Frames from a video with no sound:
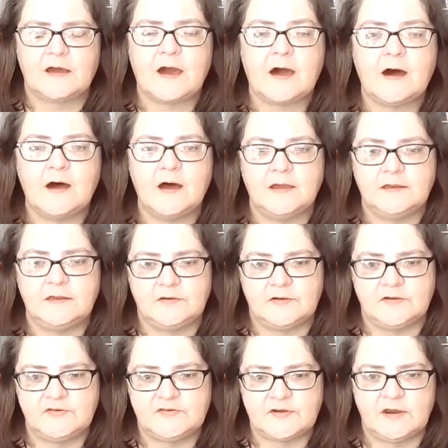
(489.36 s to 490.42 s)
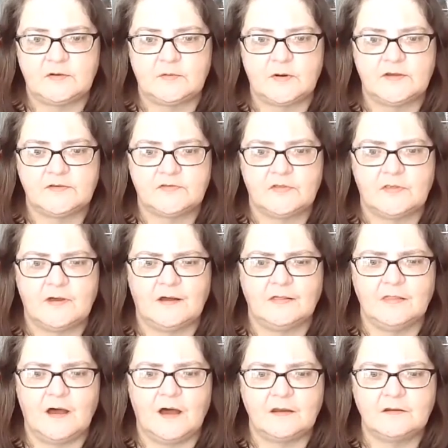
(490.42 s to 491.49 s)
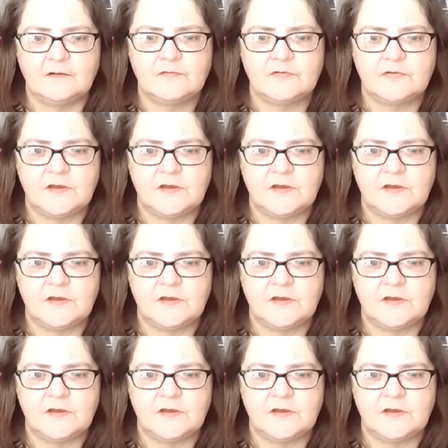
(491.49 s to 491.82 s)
kind and generous. A lot of